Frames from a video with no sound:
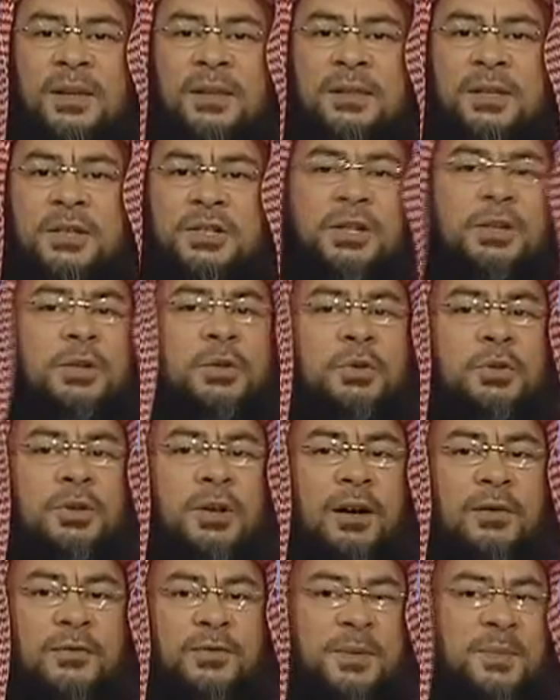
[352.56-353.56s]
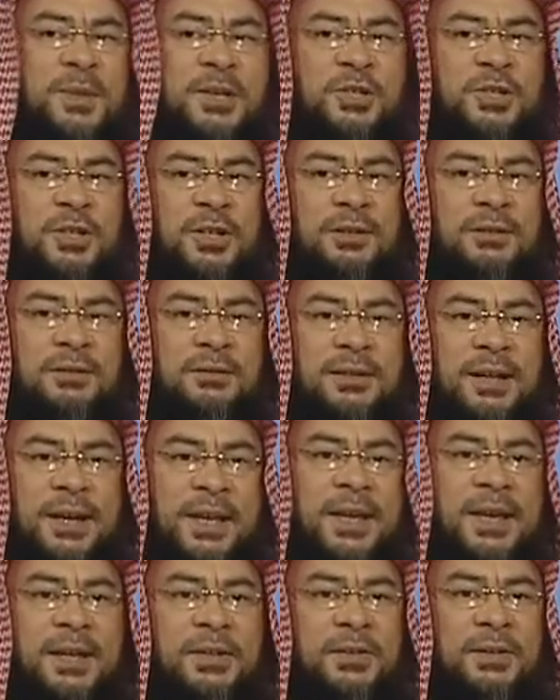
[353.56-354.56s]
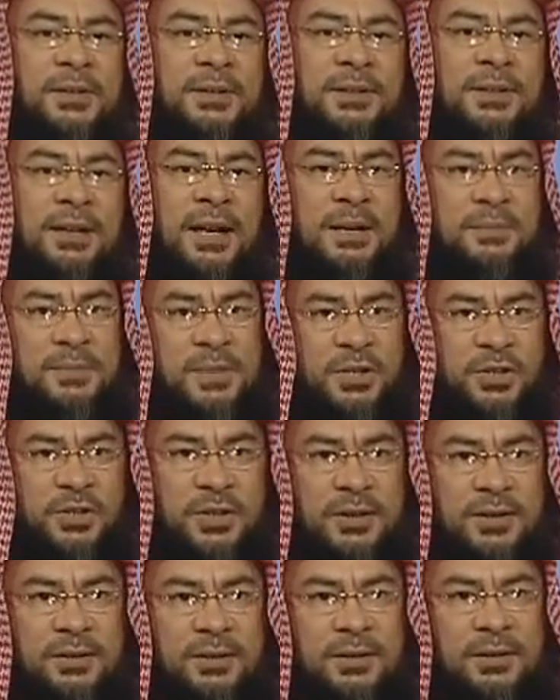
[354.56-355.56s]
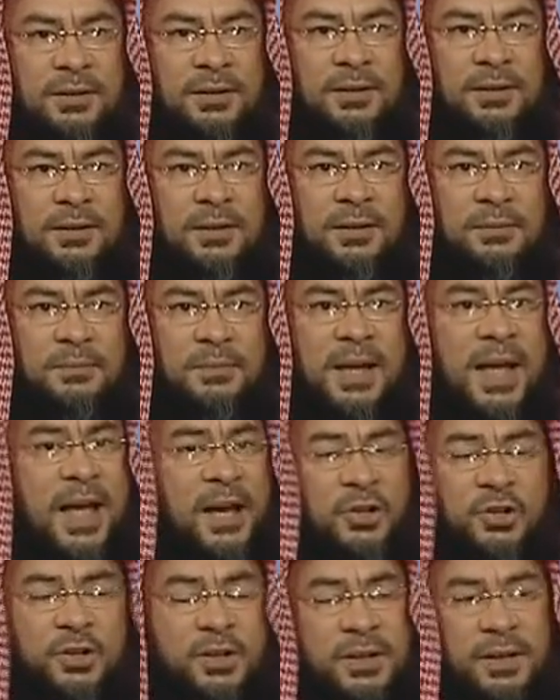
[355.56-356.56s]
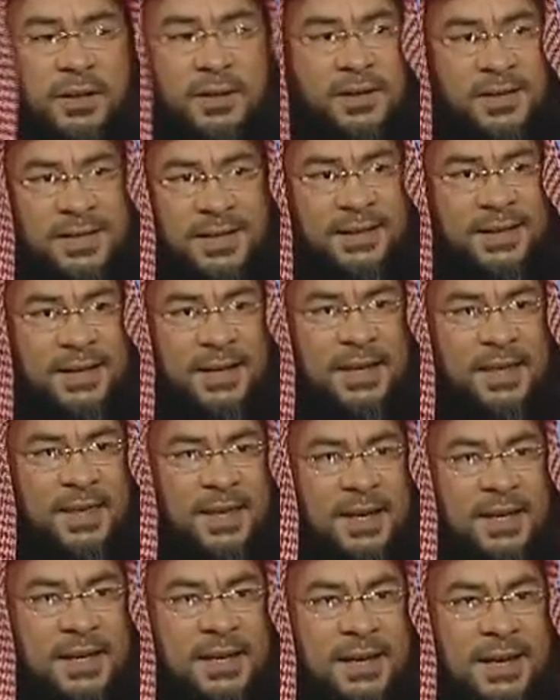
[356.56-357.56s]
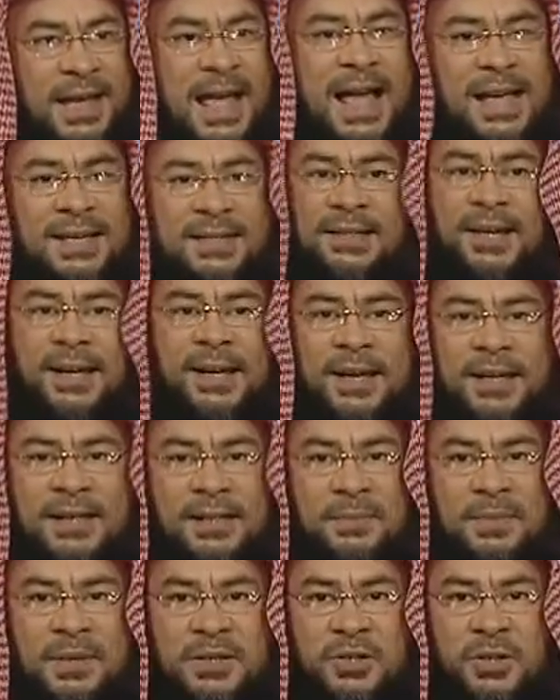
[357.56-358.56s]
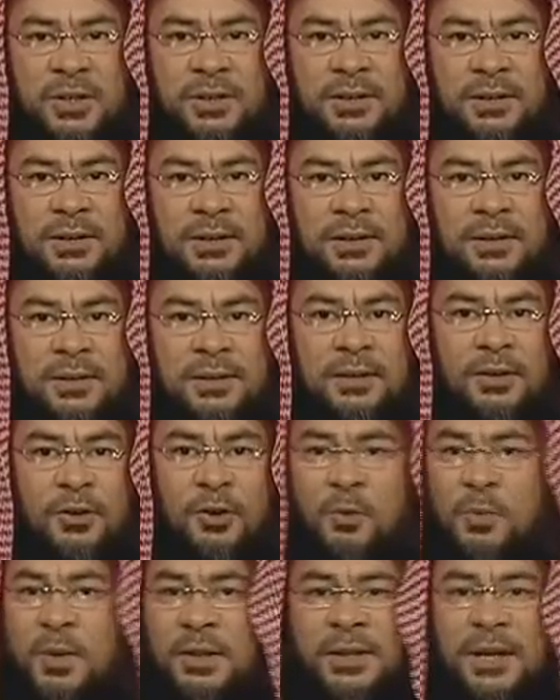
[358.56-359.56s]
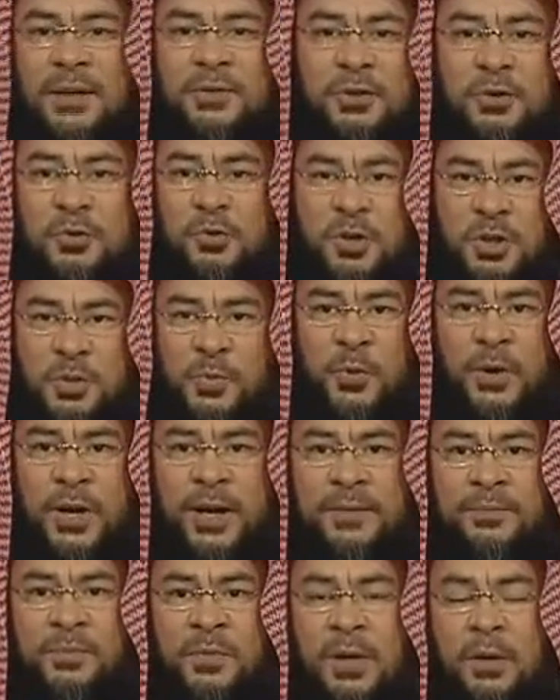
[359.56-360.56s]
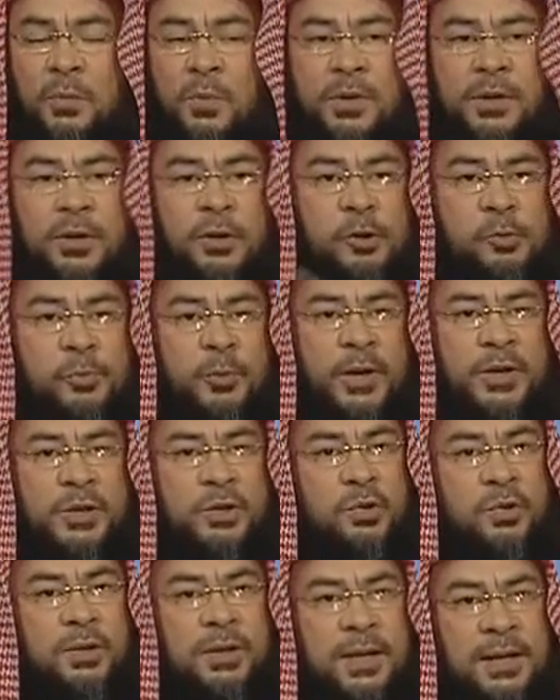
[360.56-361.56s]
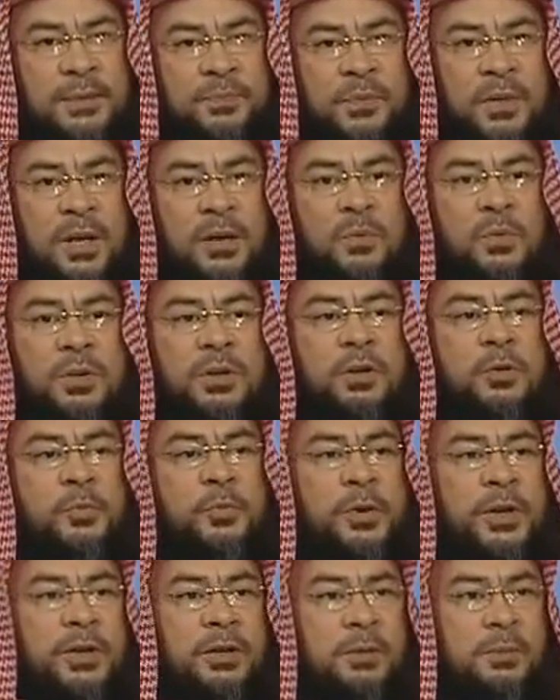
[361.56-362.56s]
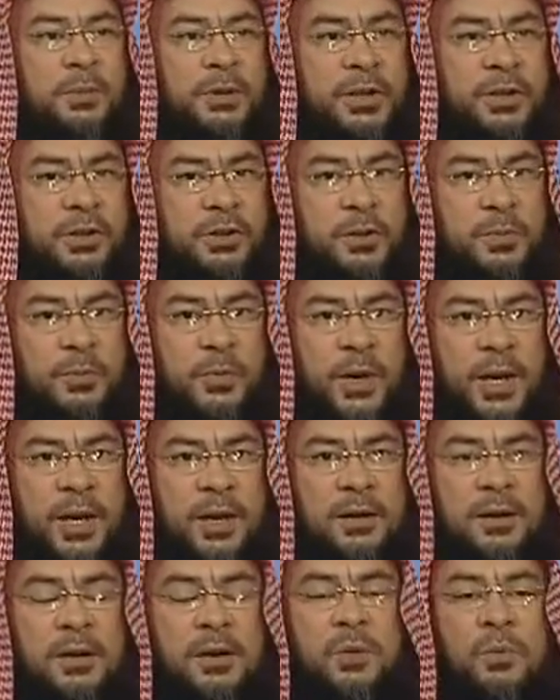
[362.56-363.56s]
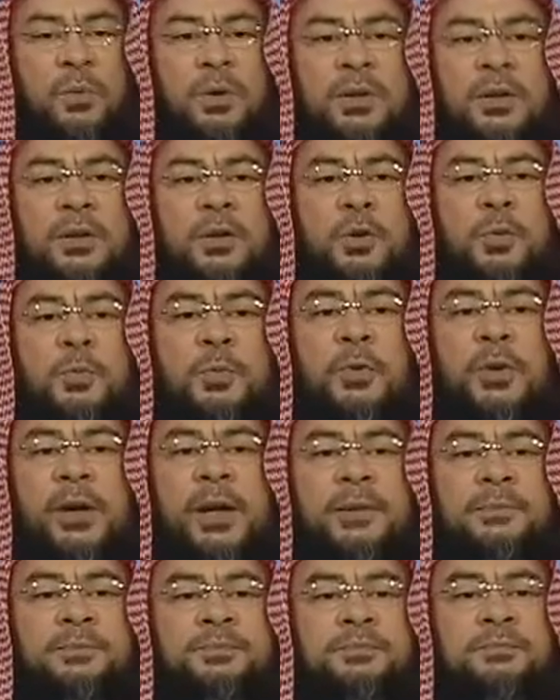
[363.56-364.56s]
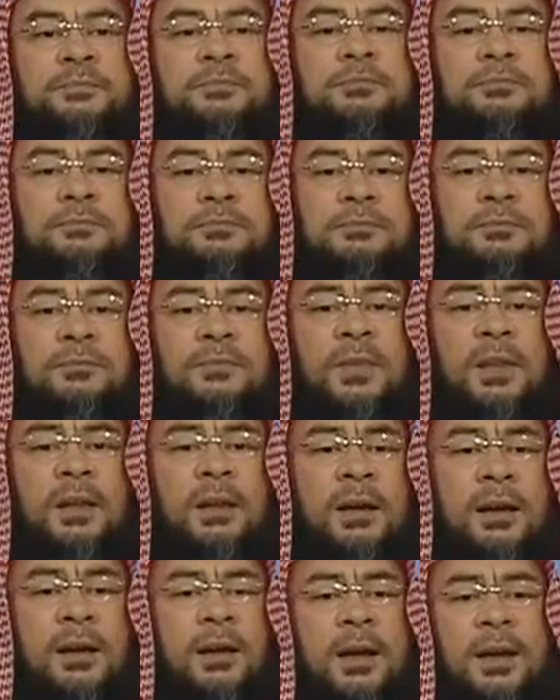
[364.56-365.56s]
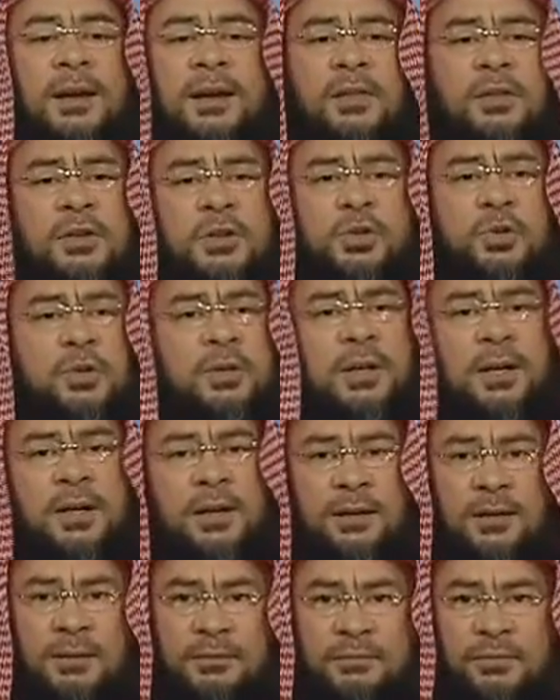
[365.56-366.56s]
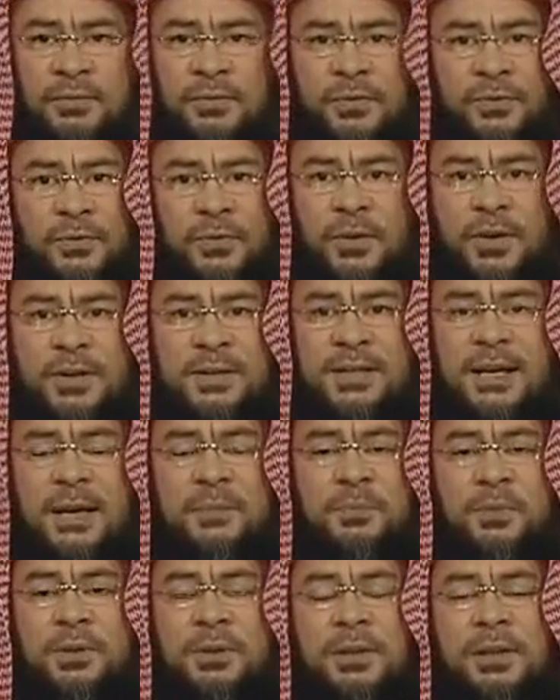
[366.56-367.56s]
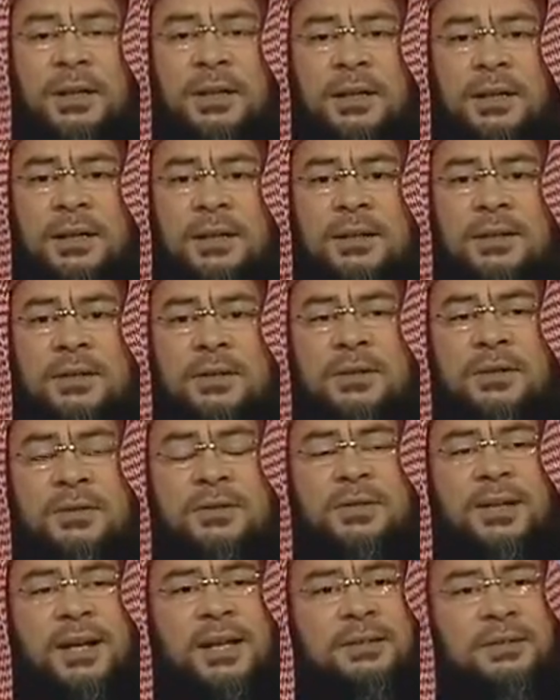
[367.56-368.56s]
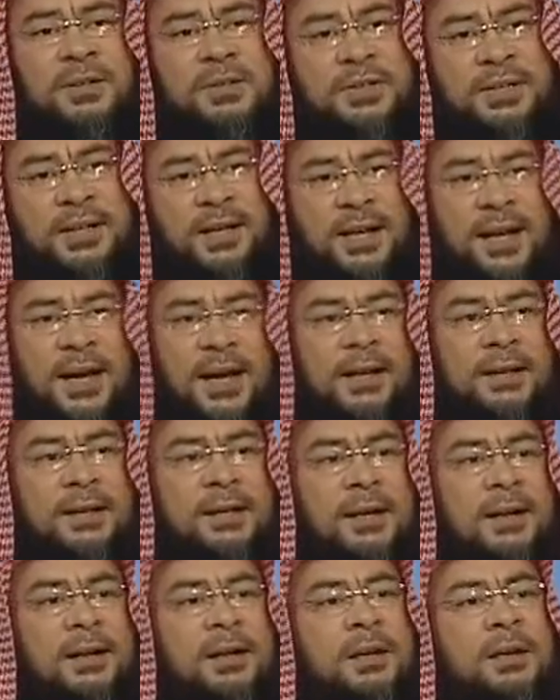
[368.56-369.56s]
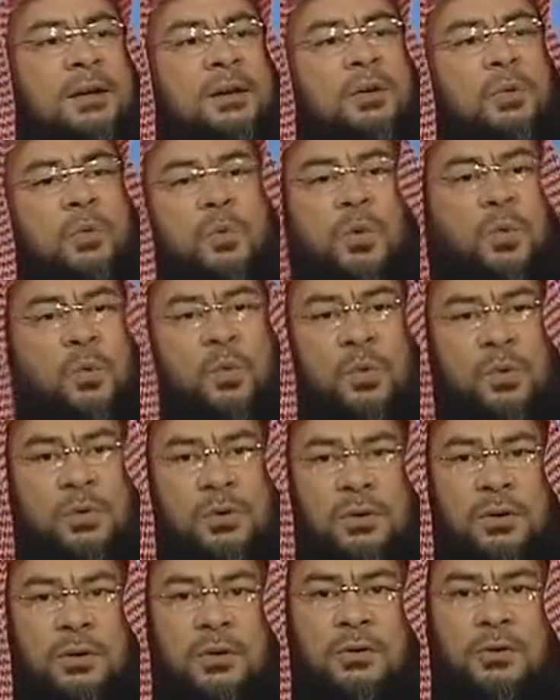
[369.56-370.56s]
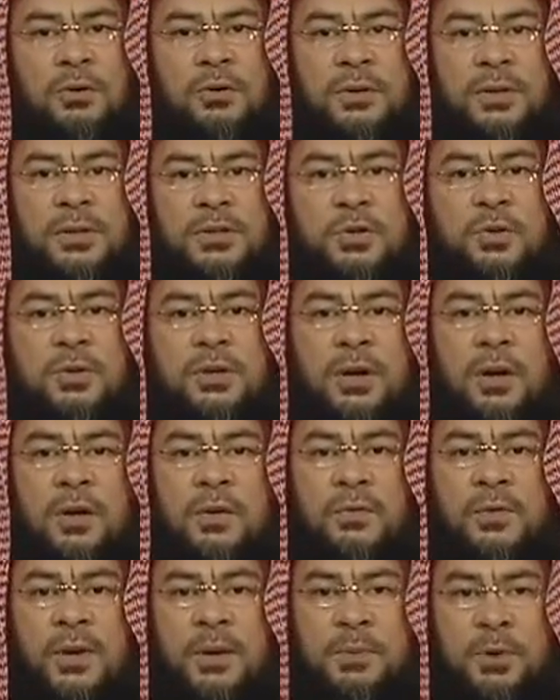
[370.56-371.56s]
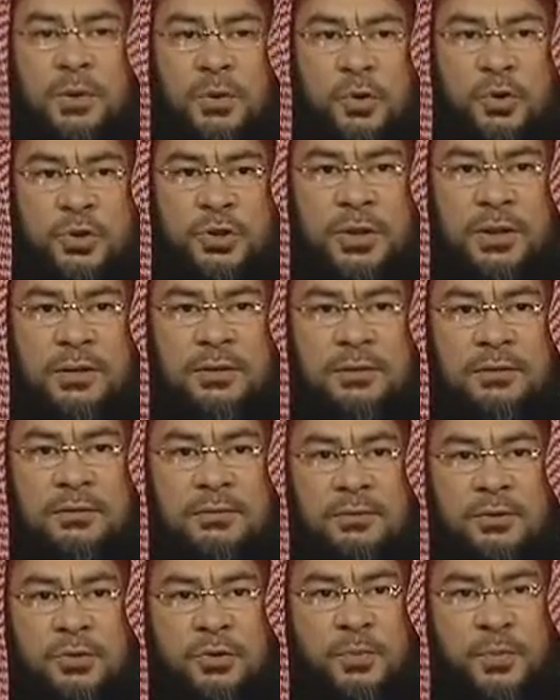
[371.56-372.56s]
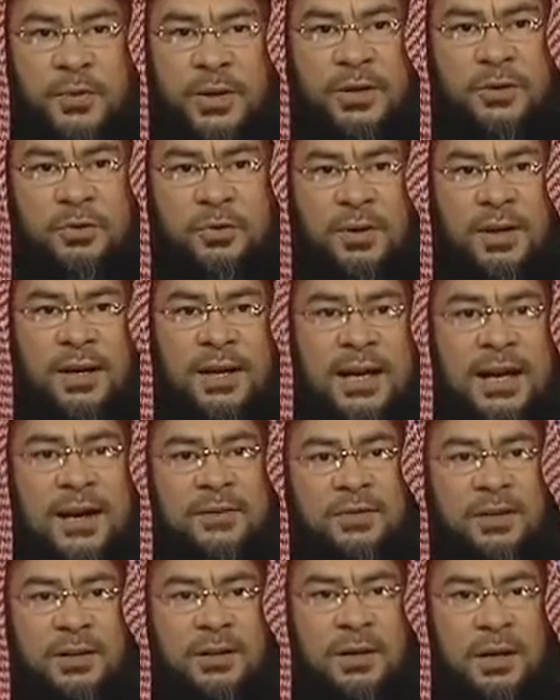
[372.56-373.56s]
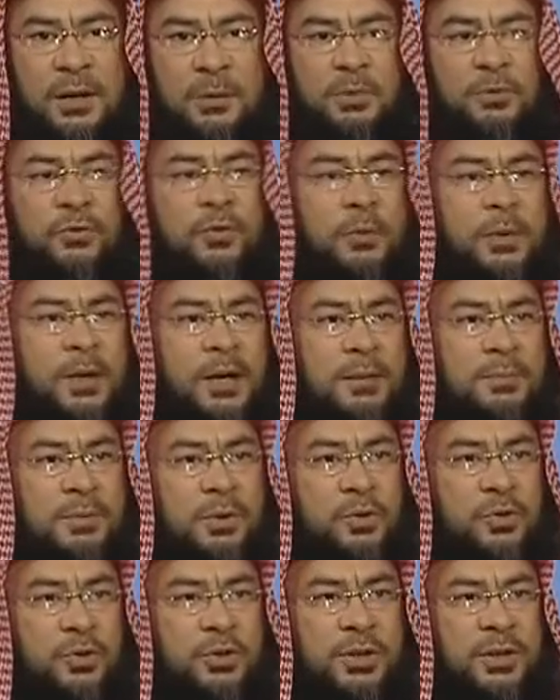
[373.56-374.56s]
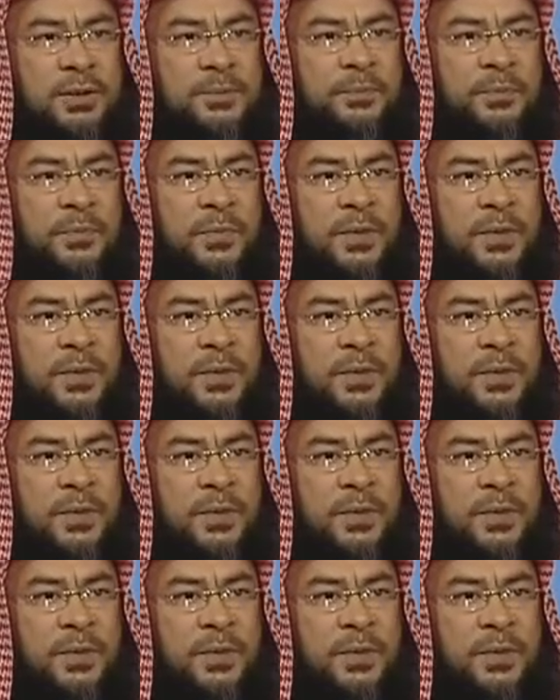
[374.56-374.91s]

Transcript: the salute of the masjid, tahiyyat al-masjid. Actually, there isn't anything as tahiyyat al-masjid. All what you have to do is pray. Whether you pray sunnah, whether you pray the obligatory prayer, whether you pray Uh, another sunnah, um, for example, uh, uh, Salat al-Istikharah or, or the sunnah of ablution. You pray two rak'ah after performing ablution.